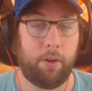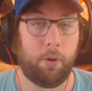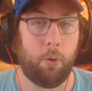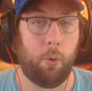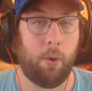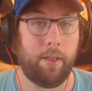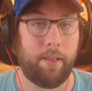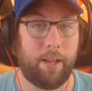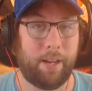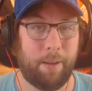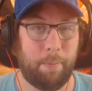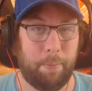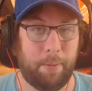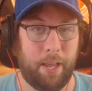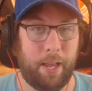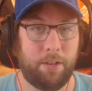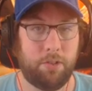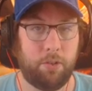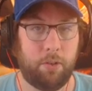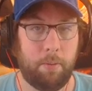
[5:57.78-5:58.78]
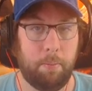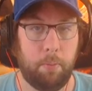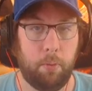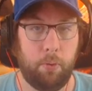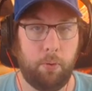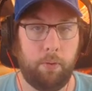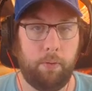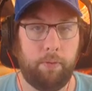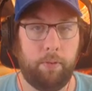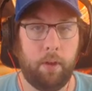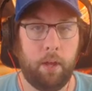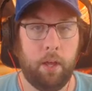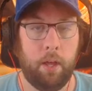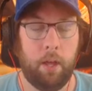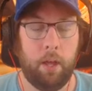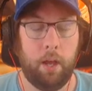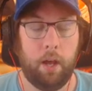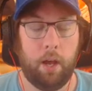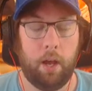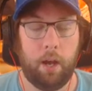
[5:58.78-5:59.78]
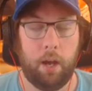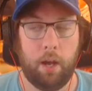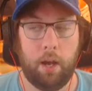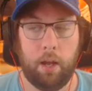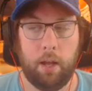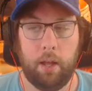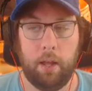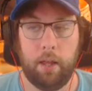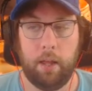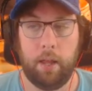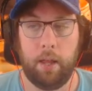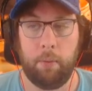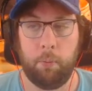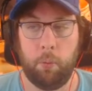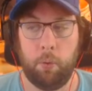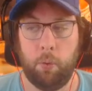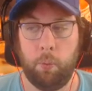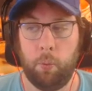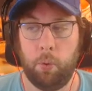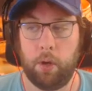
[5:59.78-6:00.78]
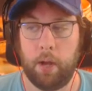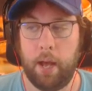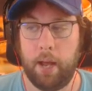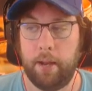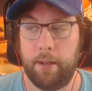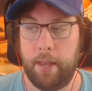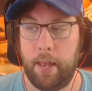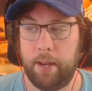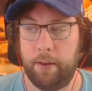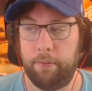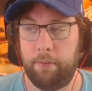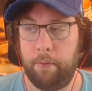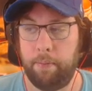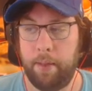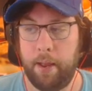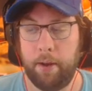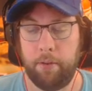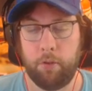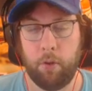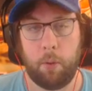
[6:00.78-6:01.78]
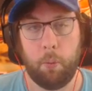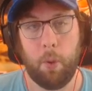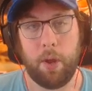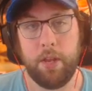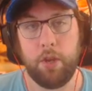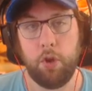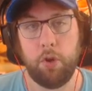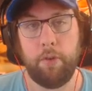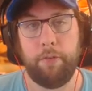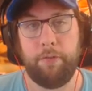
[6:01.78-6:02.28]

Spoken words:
coins that can potentially move. And we'll kind of take it from there. So I want your